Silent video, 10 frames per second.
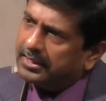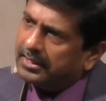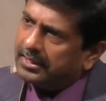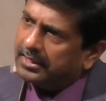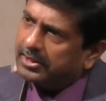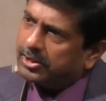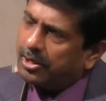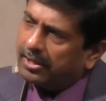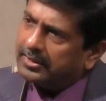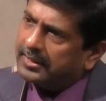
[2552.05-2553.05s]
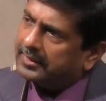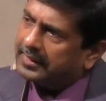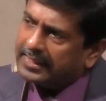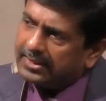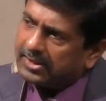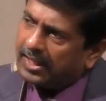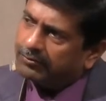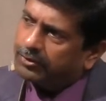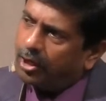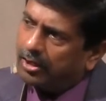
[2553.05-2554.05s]
it's not that things
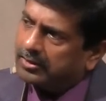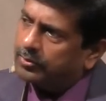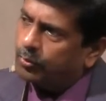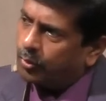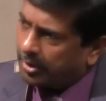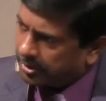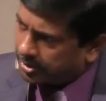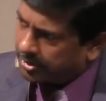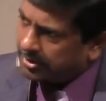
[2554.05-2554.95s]
have gotten worse.